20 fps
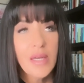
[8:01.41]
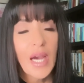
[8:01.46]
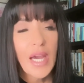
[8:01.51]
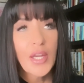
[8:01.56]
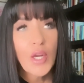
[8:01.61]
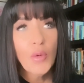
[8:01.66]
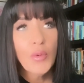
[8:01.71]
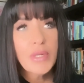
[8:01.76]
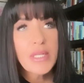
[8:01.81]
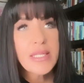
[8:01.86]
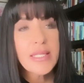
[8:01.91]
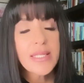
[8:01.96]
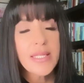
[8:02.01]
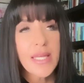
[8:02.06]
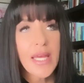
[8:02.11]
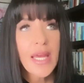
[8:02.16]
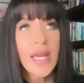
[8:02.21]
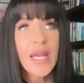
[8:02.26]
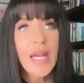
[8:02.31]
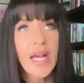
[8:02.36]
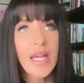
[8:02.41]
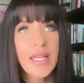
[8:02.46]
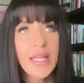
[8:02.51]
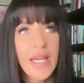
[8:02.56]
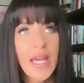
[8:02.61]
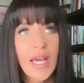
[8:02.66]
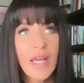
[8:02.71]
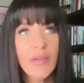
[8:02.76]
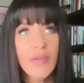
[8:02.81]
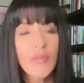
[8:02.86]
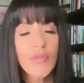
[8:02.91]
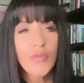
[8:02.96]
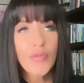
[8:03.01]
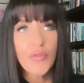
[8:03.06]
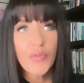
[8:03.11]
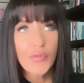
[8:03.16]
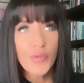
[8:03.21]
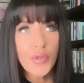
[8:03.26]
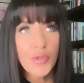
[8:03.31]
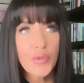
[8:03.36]
I don't want to say I had
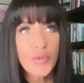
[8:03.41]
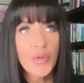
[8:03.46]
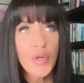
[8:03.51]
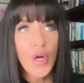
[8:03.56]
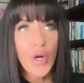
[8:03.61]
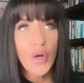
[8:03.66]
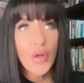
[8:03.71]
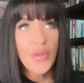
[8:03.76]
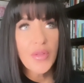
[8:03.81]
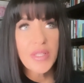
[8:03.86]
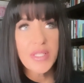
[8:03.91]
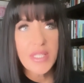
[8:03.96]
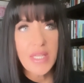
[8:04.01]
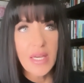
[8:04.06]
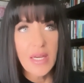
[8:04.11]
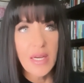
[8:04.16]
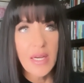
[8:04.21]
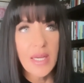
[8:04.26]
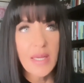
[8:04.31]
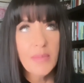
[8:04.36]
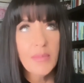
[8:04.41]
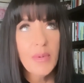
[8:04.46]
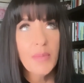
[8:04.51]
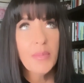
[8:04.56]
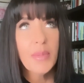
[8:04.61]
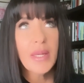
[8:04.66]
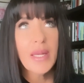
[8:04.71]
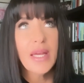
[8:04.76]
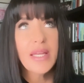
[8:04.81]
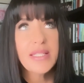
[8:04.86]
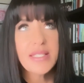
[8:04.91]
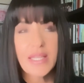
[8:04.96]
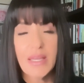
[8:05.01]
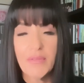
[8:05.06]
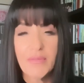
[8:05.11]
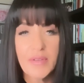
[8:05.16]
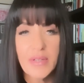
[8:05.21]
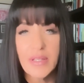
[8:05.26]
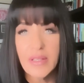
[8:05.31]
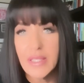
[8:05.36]
fruit all the time, but I
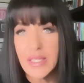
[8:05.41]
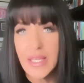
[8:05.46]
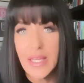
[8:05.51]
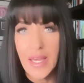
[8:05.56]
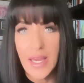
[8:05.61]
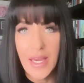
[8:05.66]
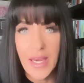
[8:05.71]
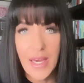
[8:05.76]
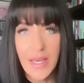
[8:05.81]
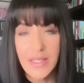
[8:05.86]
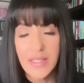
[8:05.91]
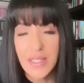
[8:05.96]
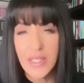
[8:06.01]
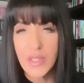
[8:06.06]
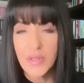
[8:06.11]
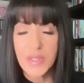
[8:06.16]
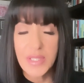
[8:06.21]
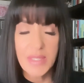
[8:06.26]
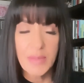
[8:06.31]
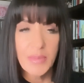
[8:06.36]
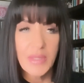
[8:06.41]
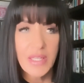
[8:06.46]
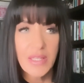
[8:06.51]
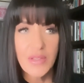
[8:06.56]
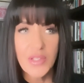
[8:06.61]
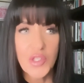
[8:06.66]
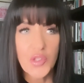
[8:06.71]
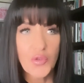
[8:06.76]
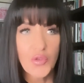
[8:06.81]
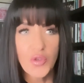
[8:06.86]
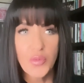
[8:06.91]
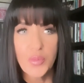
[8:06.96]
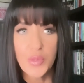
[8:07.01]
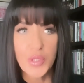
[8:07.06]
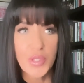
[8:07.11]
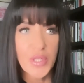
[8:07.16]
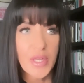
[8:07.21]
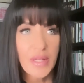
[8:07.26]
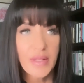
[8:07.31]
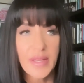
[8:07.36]
definitely had, you know, somebody in this group
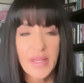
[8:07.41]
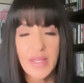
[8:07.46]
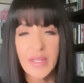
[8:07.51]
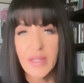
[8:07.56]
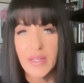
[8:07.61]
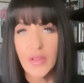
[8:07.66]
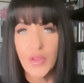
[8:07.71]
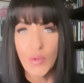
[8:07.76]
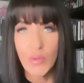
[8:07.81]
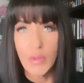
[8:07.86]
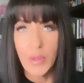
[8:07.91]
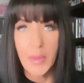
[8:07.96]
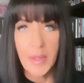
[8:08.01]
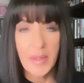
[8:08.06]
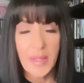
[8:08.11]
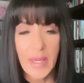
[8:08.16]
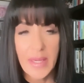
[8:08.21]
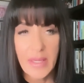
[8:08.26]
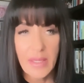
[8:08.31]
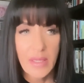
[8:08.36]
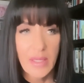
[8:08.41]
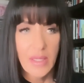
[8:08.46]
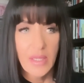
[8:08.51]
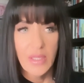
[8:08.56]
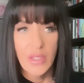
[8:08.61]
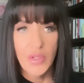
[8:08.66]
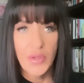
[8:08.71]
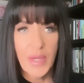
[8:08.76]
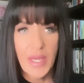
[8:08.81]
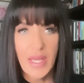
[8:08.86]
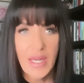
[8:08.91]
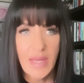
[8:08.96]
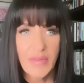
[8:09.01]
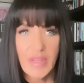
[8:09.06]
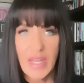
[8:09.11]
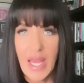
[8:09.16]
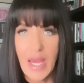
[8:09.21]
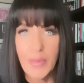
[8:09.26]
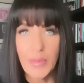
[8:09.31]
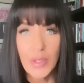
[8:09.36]
was yelling at another woman, like, you can't have
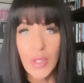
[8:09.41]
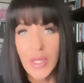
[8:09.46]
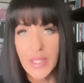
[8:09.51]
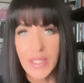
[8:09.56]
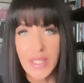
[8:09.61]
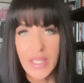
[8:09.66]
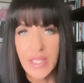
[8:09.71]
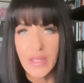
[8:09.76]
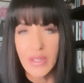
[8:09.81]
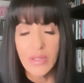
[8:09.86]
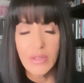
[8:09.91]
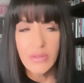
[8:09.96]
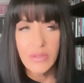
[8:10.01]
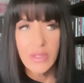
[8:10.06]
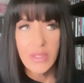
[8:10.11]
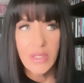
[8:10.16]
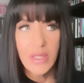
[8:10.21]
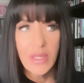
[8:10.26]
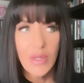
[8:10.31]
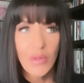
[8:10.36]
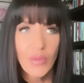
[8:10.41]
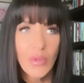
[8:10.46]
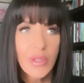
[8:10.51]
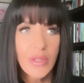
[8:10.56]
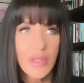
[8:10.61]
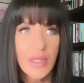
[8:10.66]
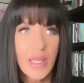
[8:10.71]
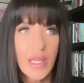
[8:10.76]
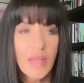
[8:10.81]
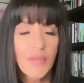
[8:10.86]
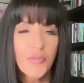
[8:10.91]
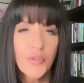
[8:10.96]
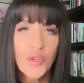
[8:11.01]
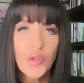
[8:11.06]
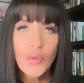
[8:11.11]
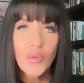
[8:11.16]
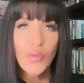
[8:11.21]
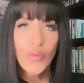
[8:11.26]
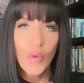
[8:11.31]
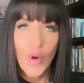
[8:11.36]
an apple on keto. Well, if
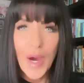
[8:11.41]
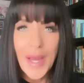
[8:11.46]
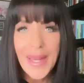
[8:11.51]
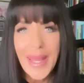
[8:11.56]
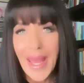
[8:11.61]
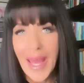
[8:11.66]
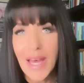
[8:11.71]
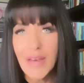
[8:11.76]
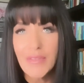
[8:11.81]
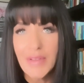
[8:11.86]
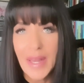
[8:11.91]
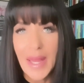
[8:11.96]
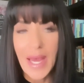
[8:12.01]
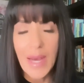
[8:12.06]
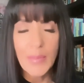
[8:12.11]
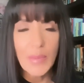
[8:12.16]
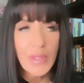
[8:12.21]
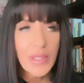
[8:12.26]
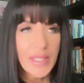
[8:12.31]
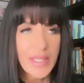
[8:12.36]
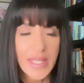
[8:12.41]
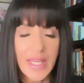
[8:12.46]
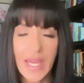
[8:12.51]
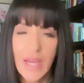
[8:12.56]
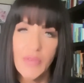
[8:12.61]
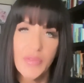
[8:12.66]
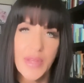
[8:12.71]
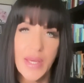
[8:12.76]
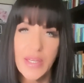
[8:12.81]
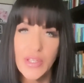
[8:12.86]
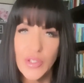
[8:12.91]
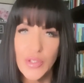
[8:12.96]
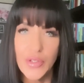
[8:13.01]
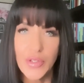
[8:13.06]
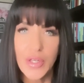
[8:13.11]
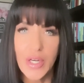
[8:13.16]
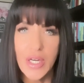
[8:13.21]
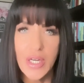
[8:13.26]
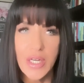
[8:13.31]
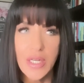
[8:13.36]
you want to have an apple and count that in your
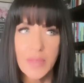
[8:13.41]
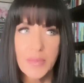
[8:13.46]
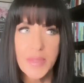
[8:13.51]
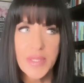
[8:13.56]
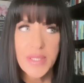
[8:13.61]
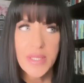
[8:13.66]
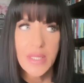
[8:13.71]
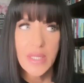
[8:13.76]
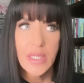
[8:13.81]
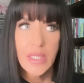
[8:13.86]
carbs,